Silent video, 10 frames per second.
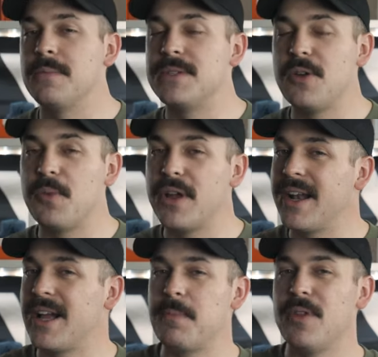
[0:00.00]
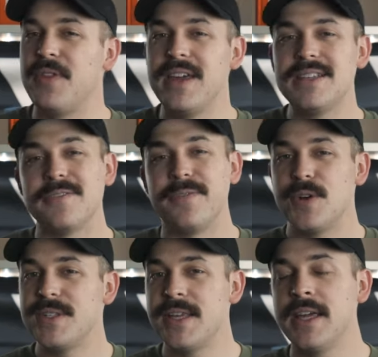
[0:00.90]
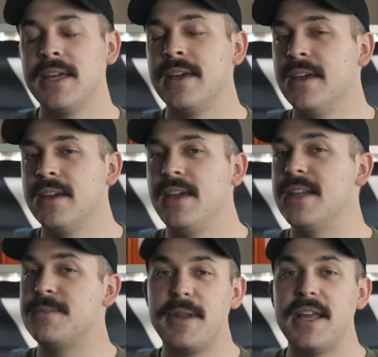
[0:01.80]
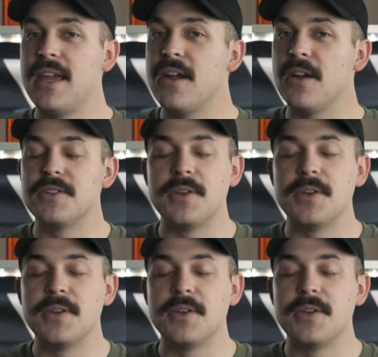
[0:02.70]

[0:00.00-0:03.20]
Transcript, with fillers: I'm celebrating a couple of things. The first thing, it's been a year.